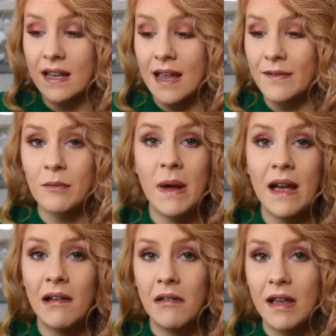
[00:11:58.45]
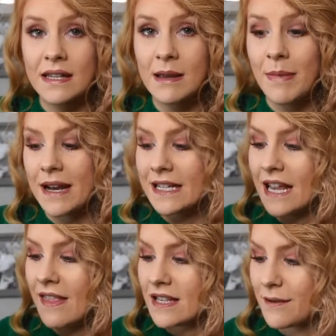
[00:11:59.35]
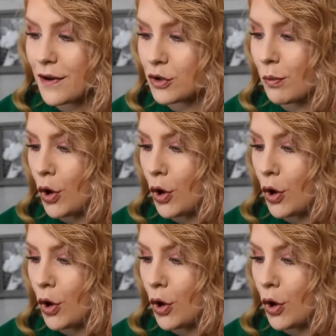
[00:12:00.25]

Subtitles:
even better. Is that bad to say that as a fashion